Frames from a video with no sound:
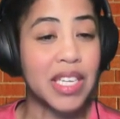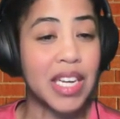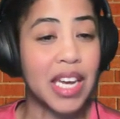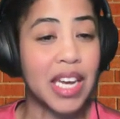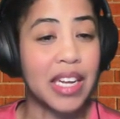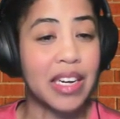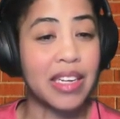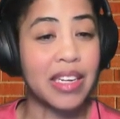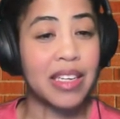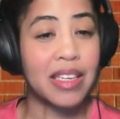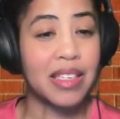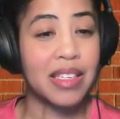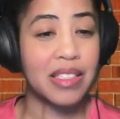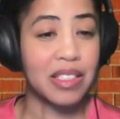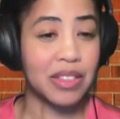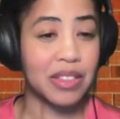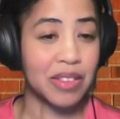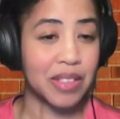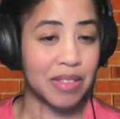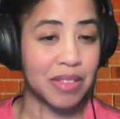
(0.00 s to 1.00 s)
she had a
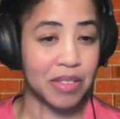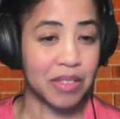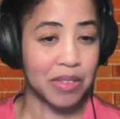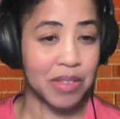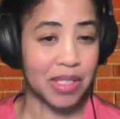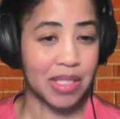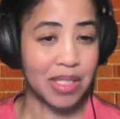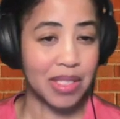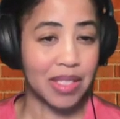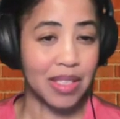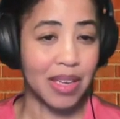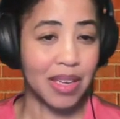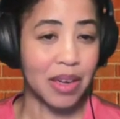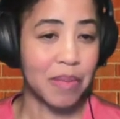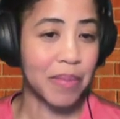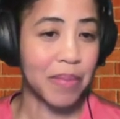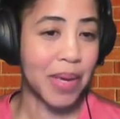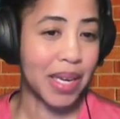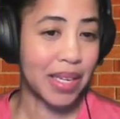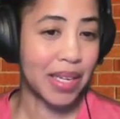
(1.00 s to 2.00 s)
history of doing this
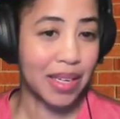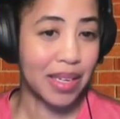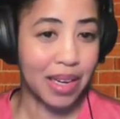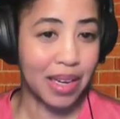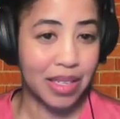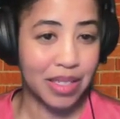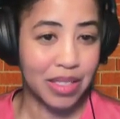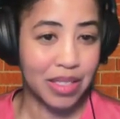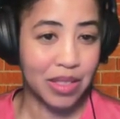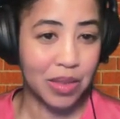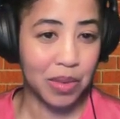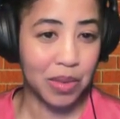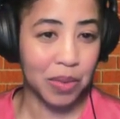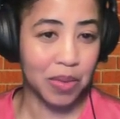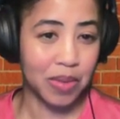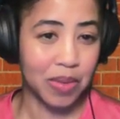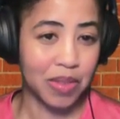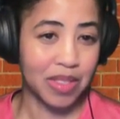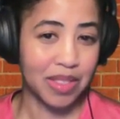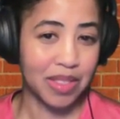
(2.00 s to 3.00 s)
like back in high
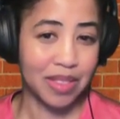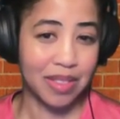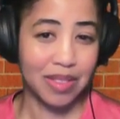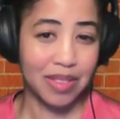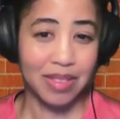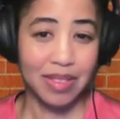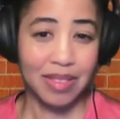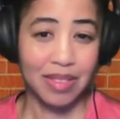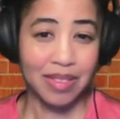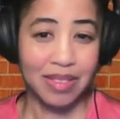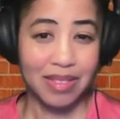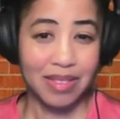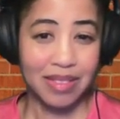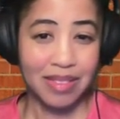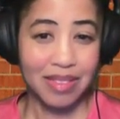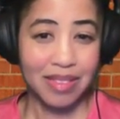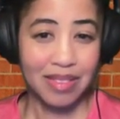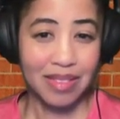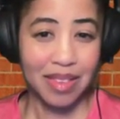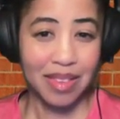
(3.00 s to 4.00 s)
school?
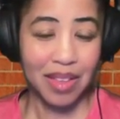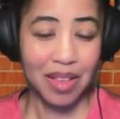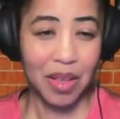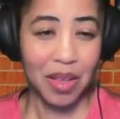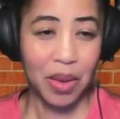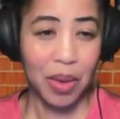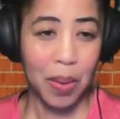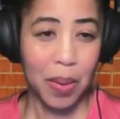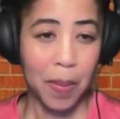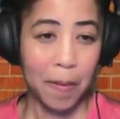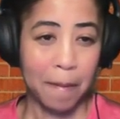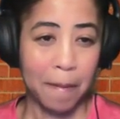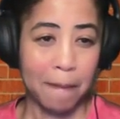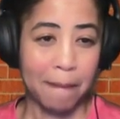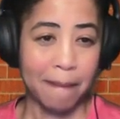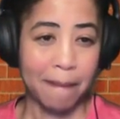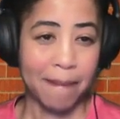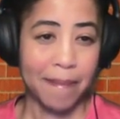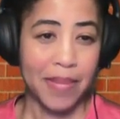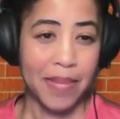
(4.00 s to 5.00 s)
Ooh. Okay, well then
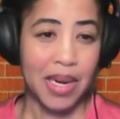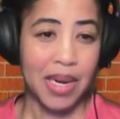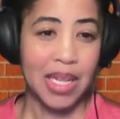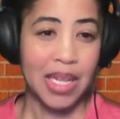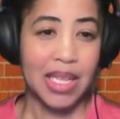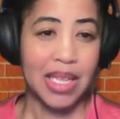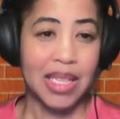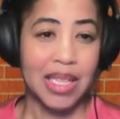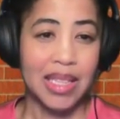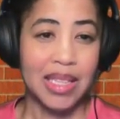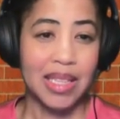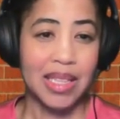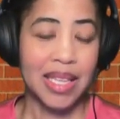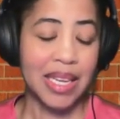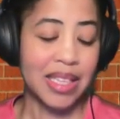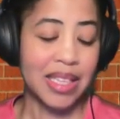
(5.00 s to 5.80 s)
I see why she would kill him,